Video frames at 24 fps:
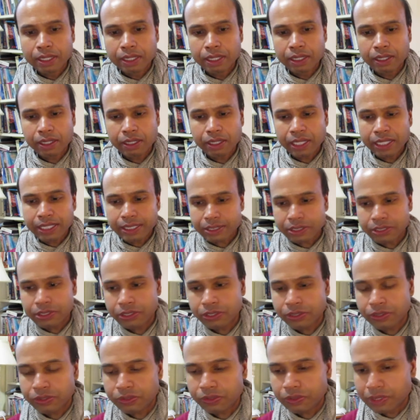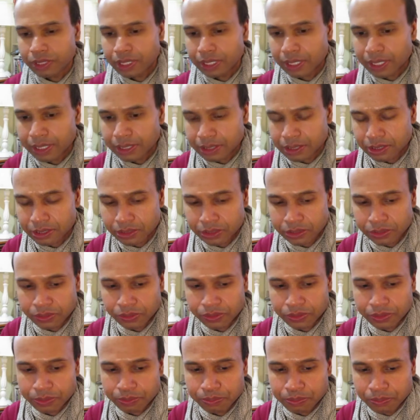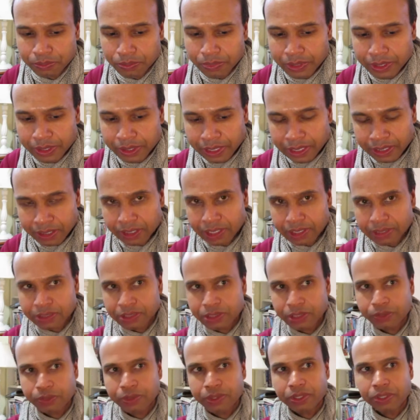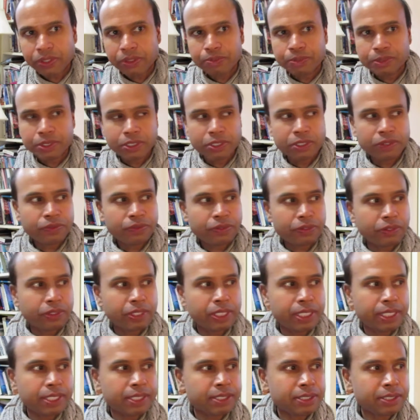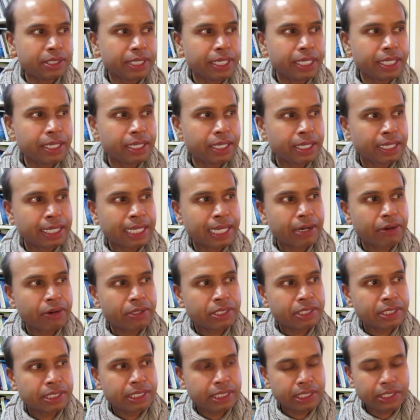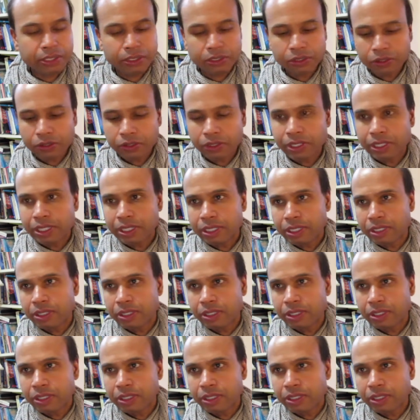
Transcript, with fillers: and I like to do, I like to do, the thing I like to do with an observer is to get a clarity on,